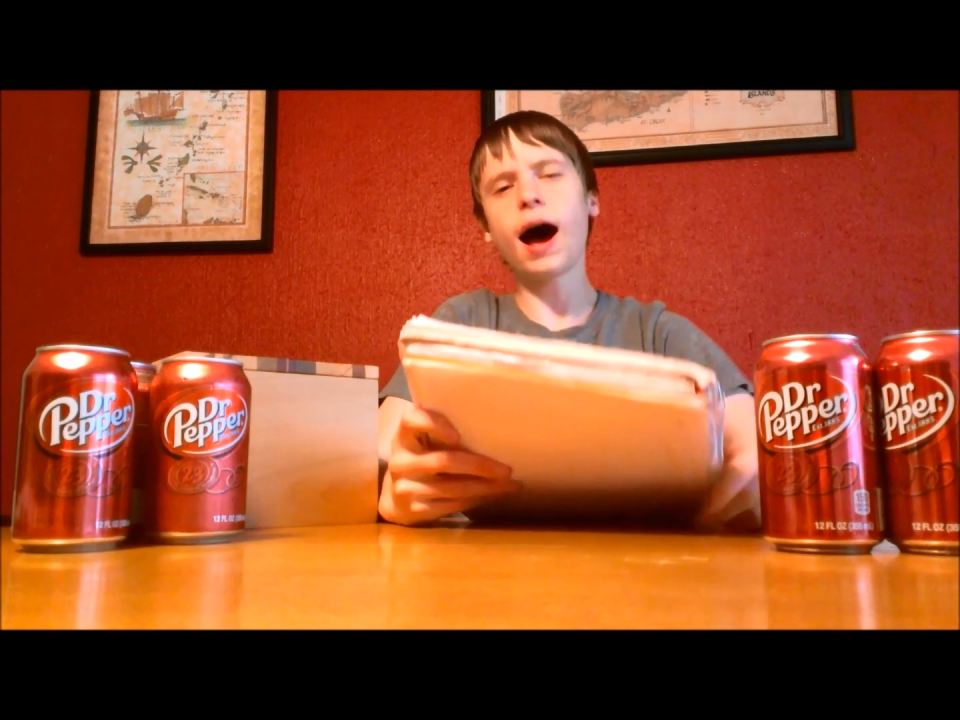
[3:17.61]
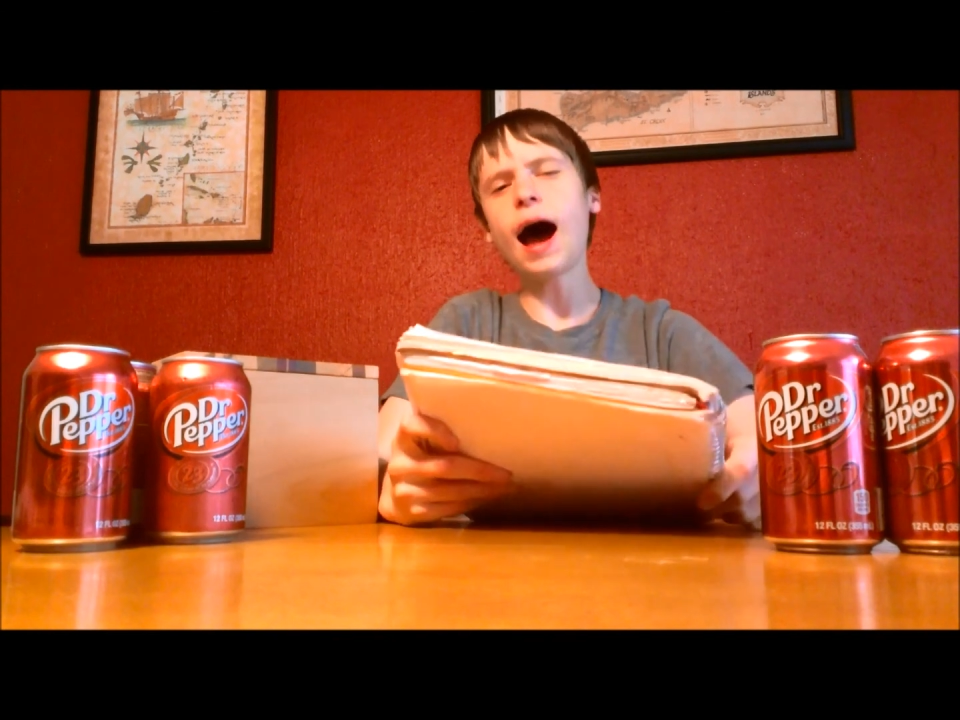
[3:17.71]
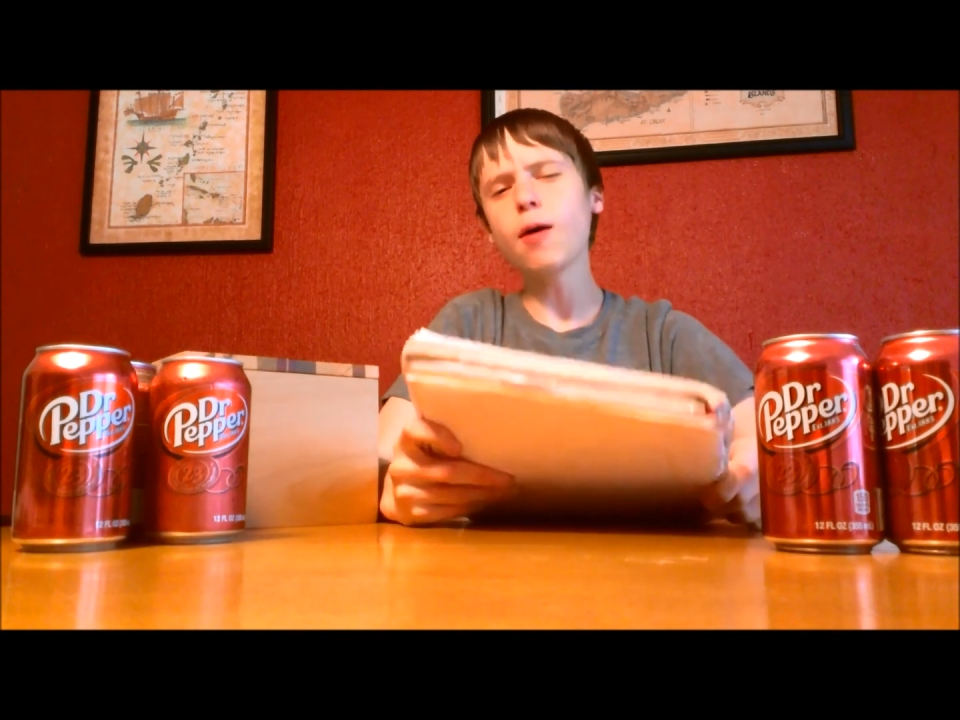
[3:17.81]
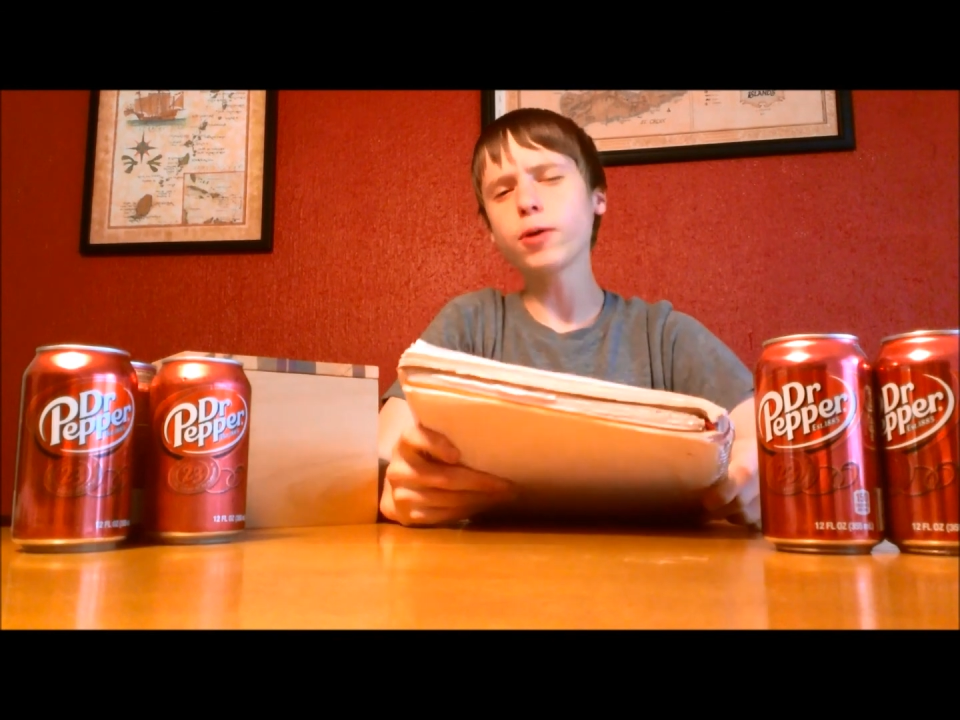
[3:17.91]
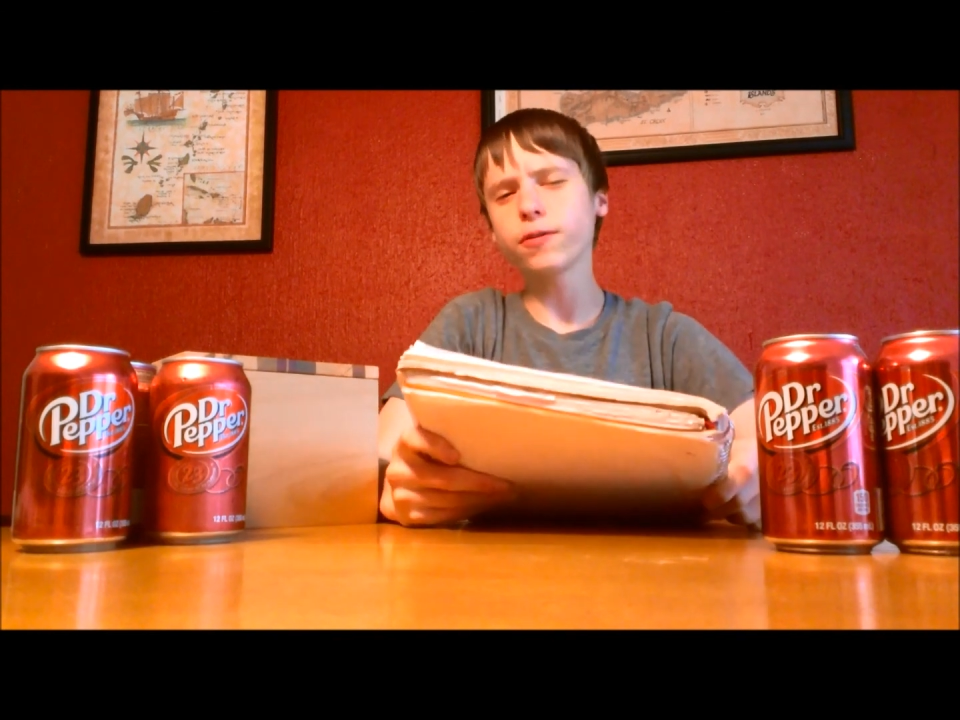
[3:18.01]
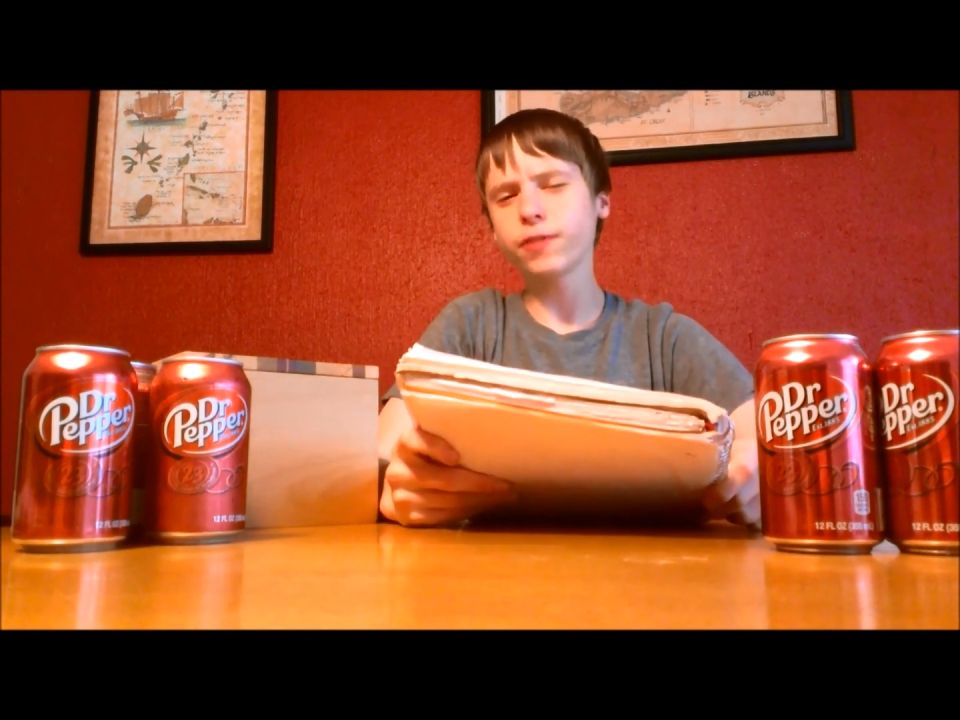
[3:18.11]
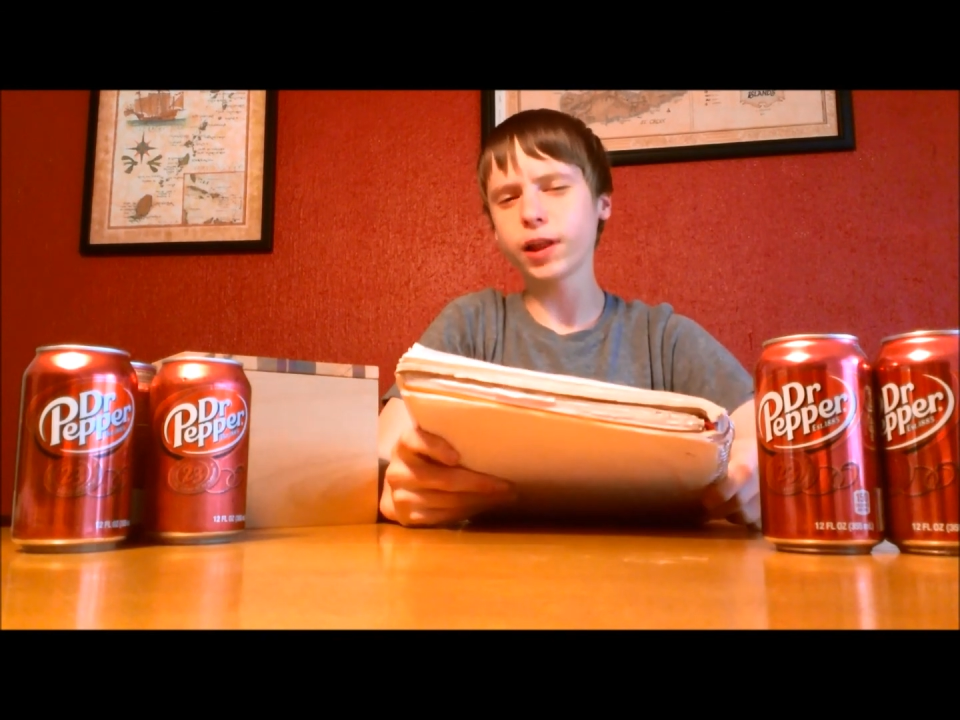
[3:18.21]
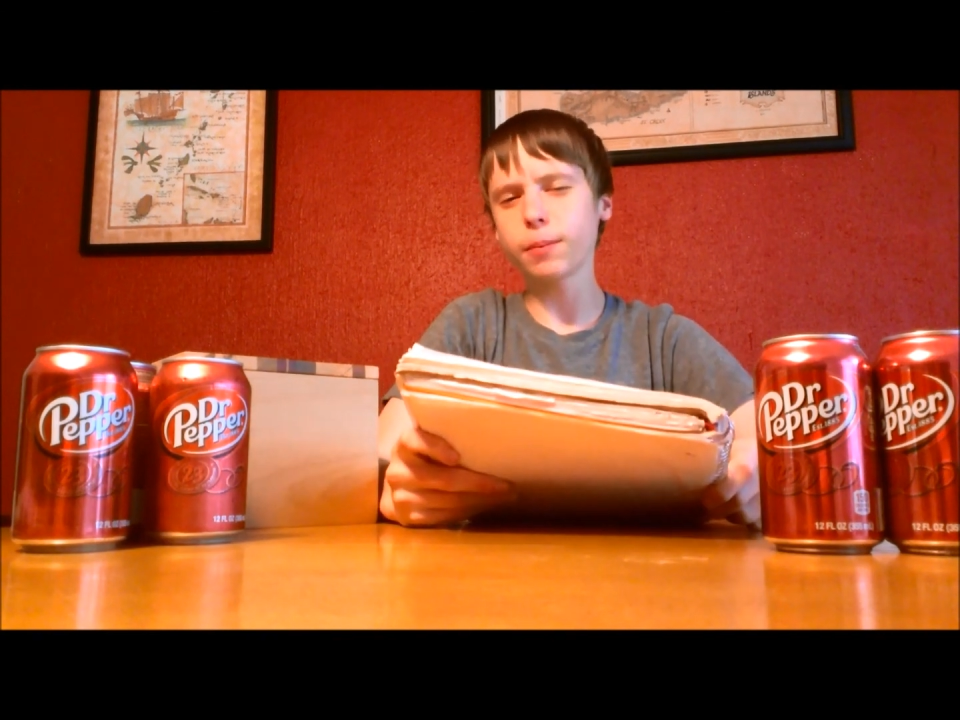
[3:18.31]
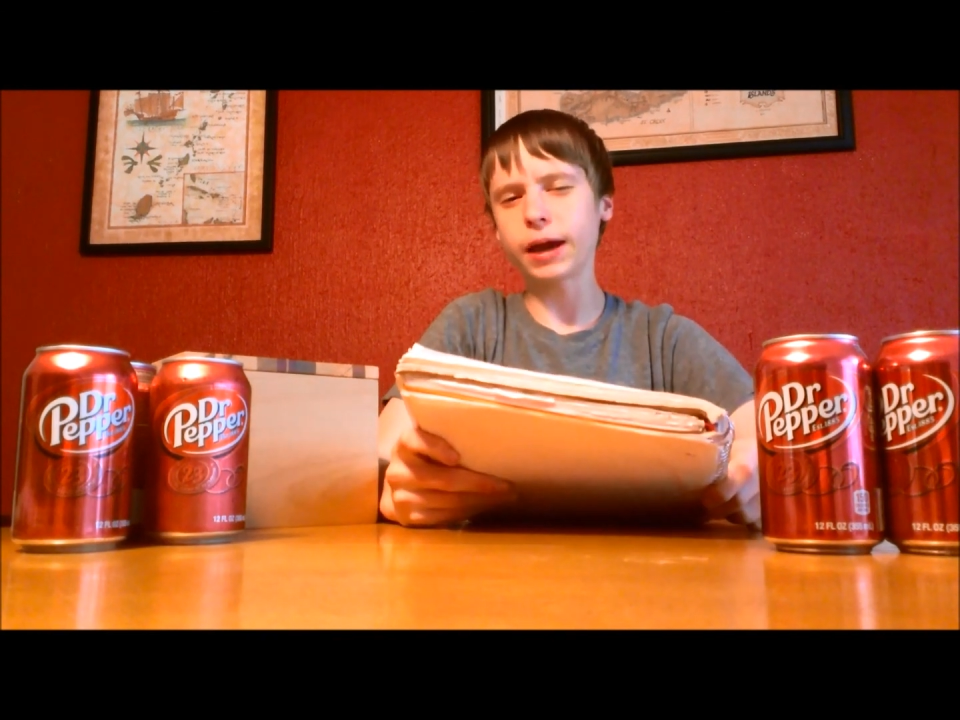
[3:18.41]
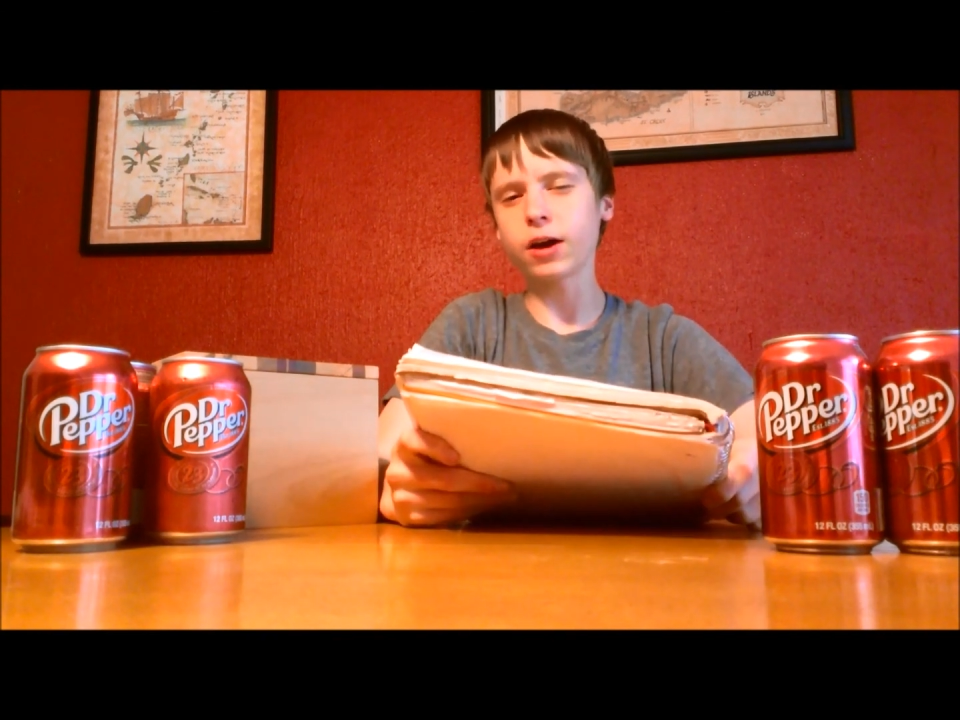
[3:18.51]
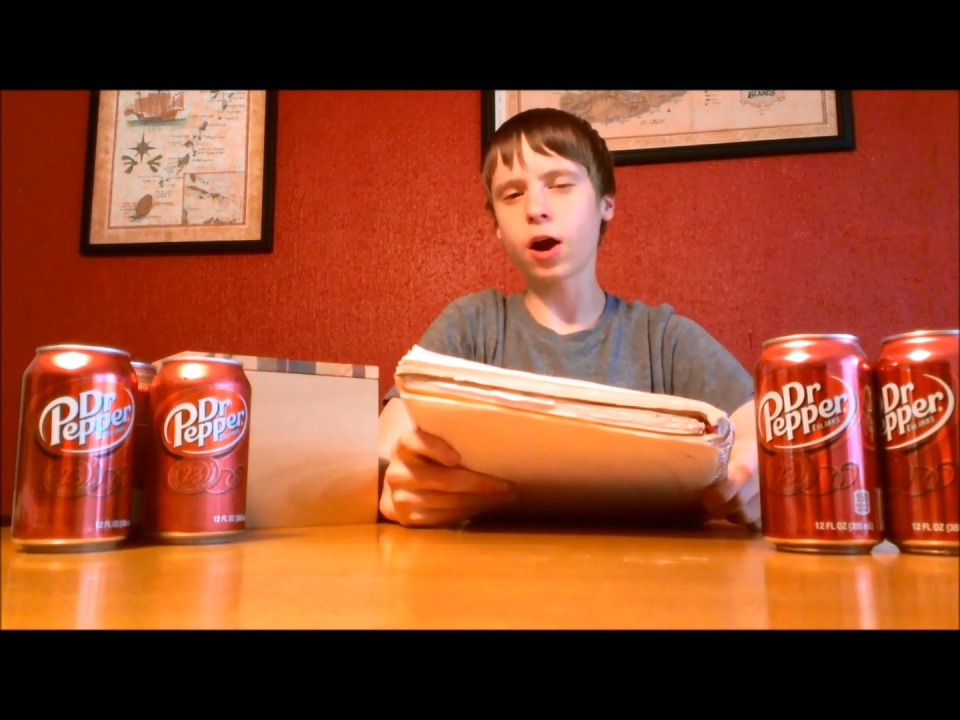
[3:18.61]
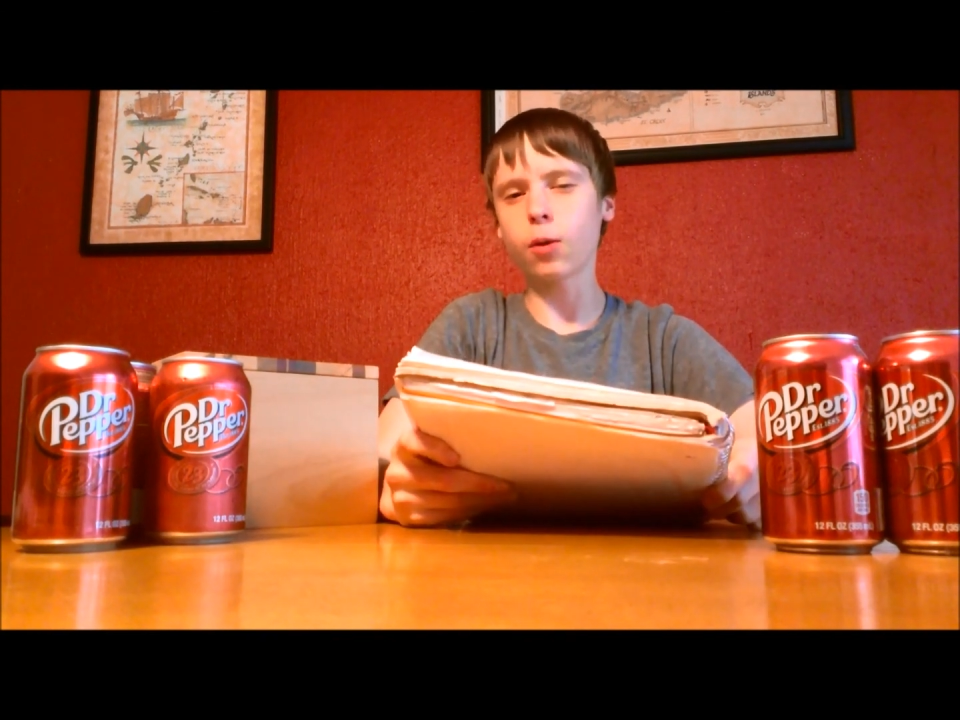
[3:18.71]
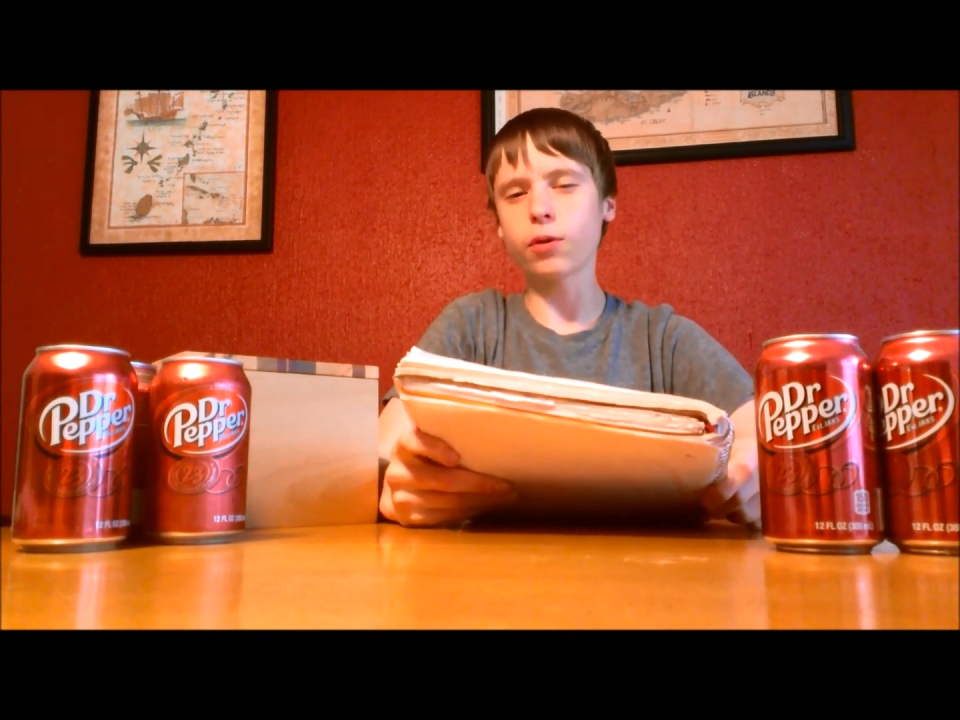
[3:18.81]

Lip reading: I want to fill up my car